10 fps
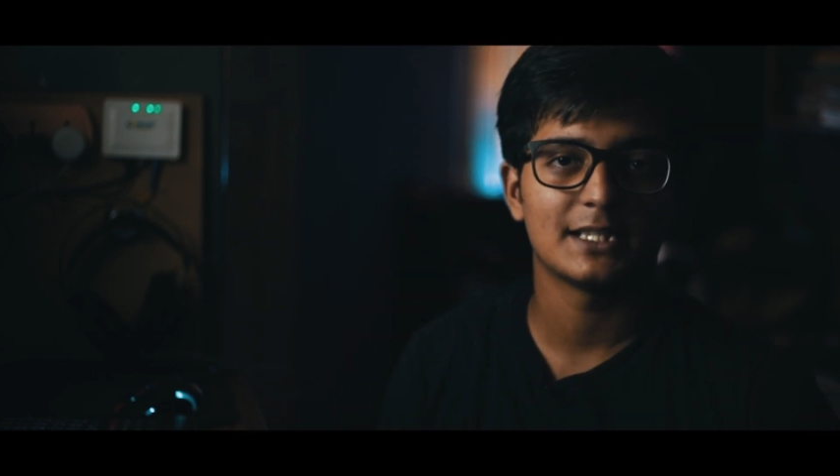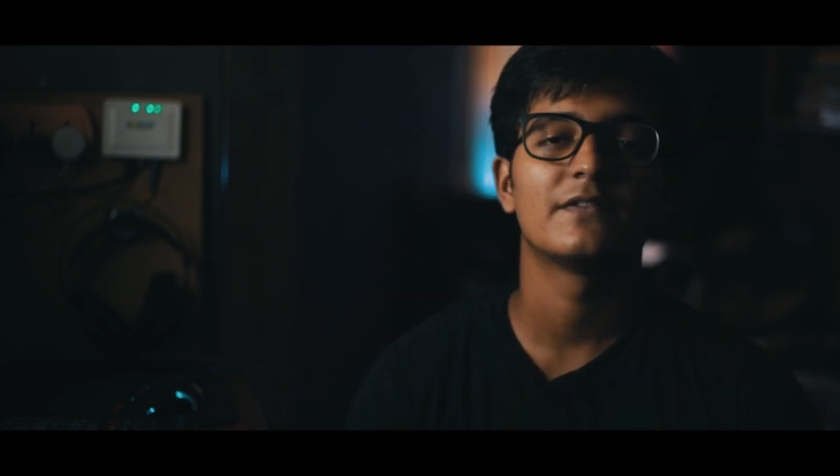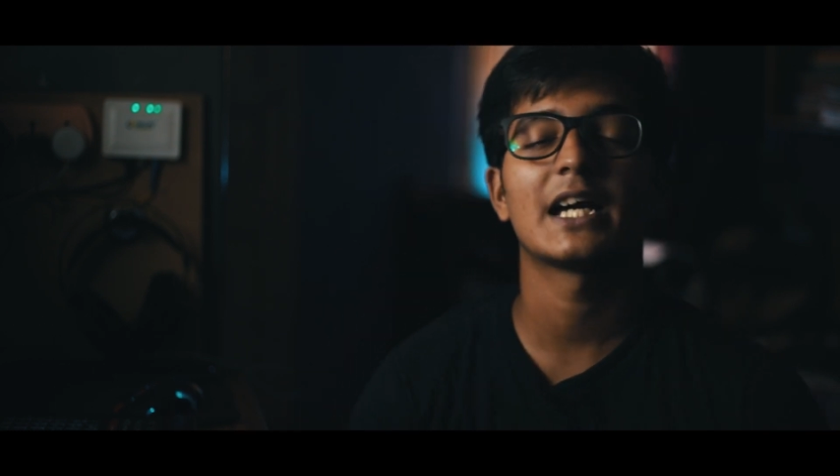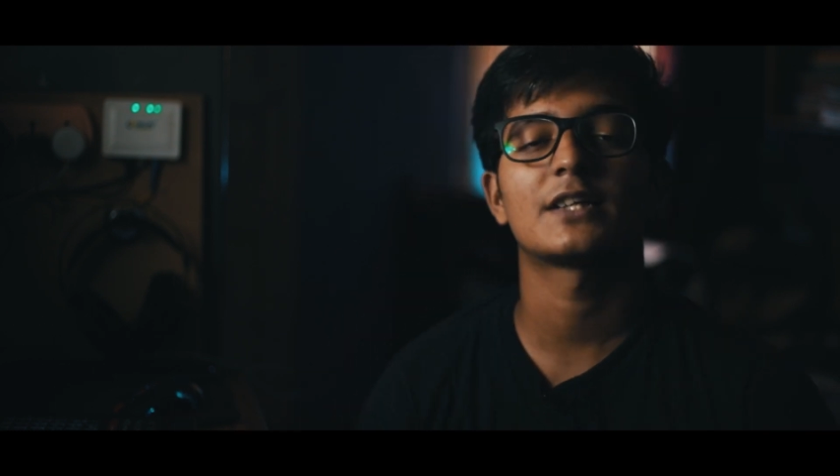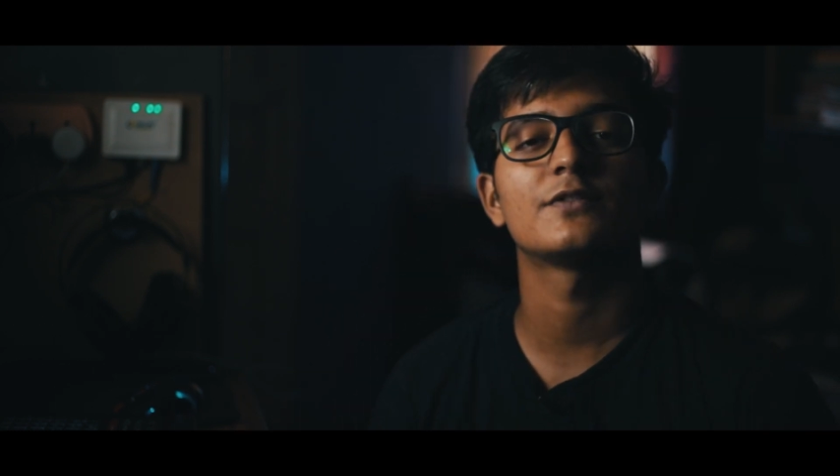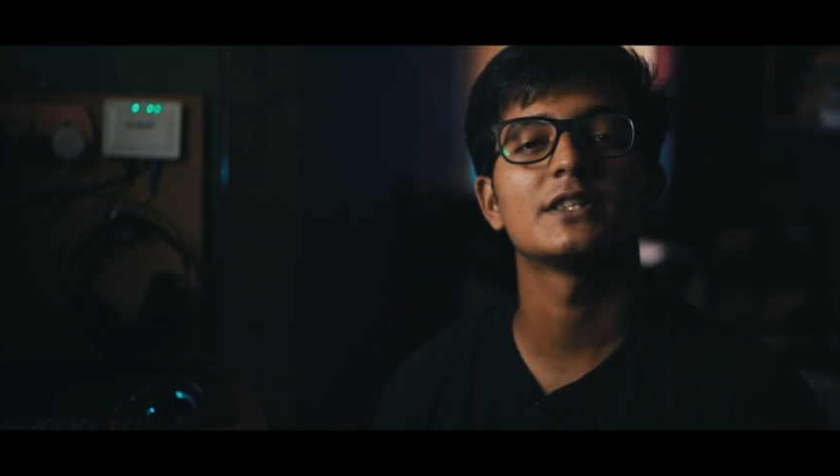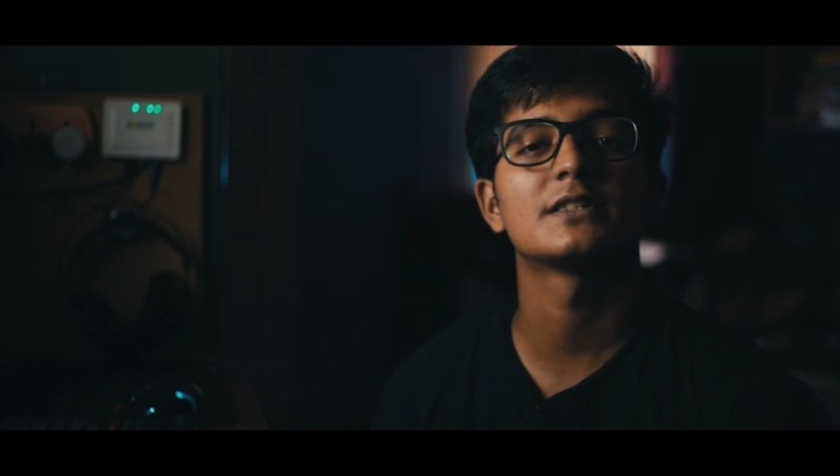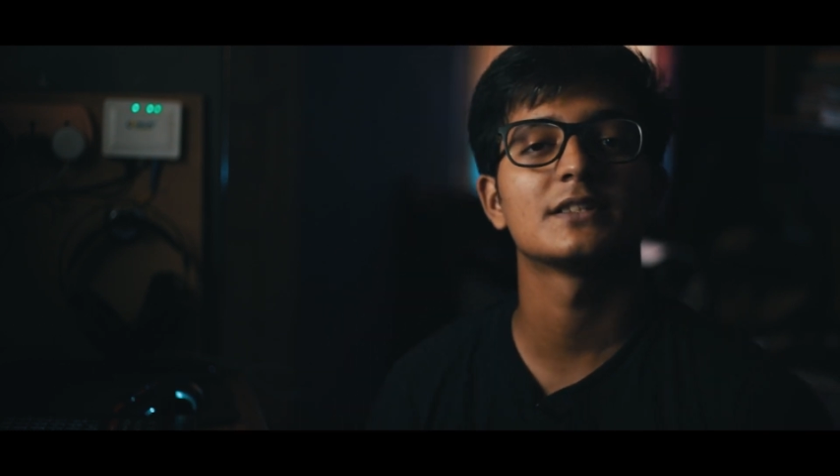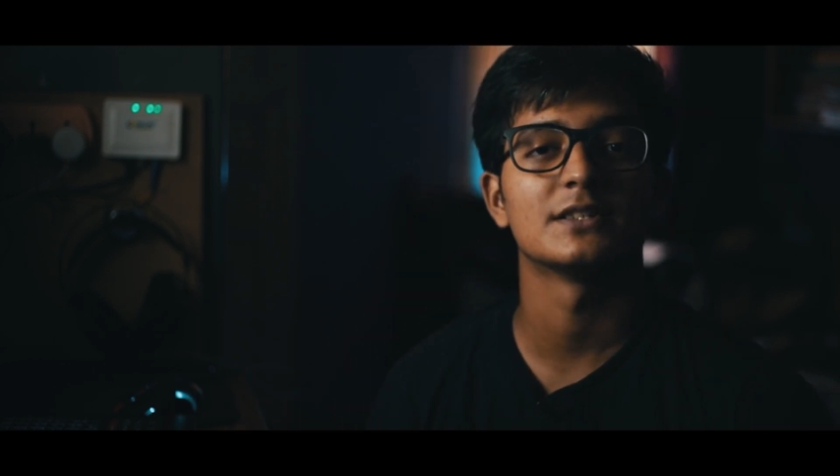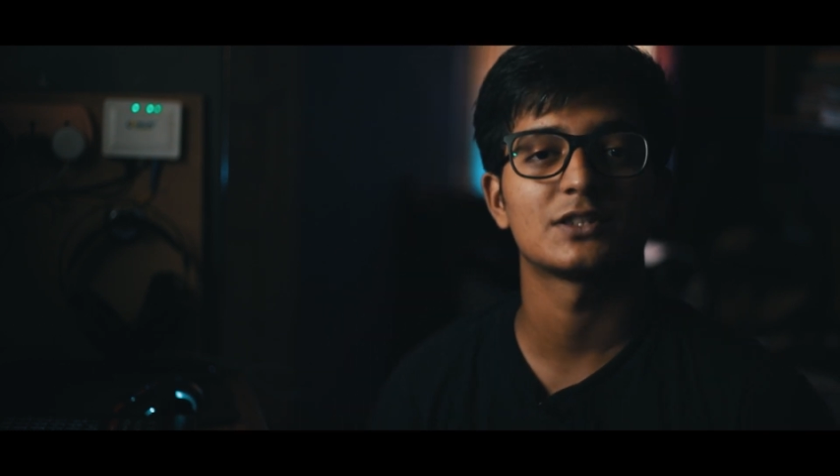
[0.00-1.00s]
we had to
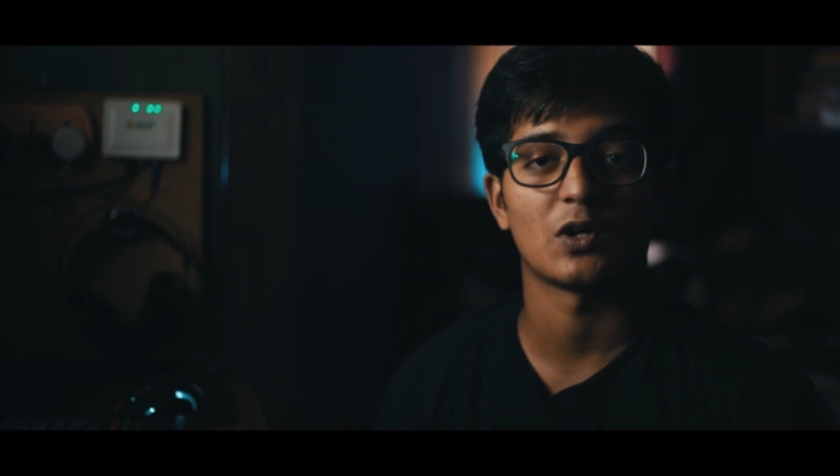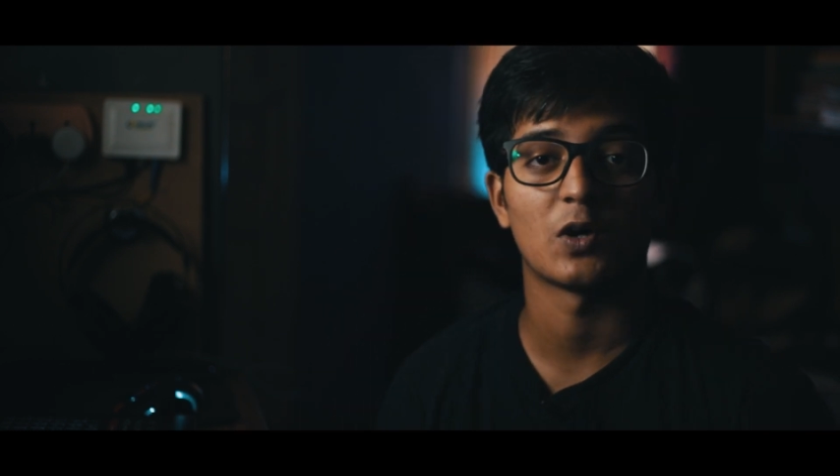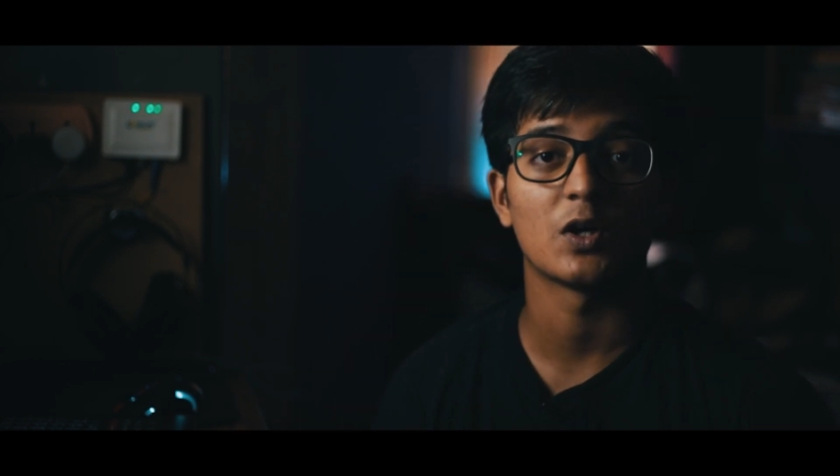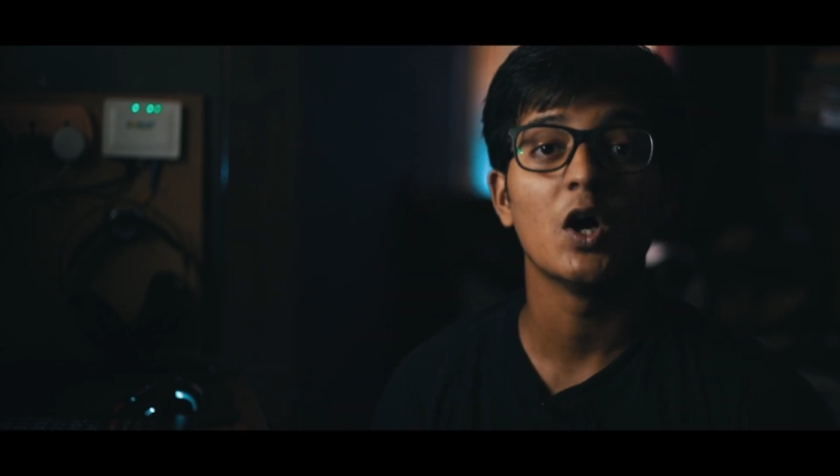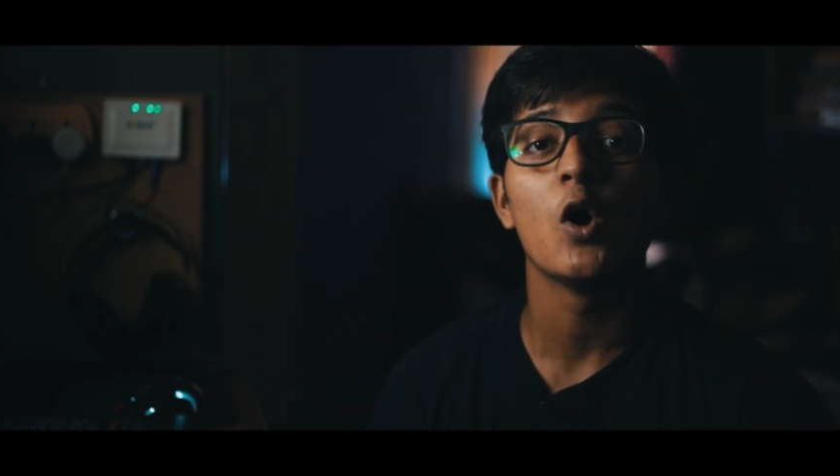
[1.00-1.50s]
research on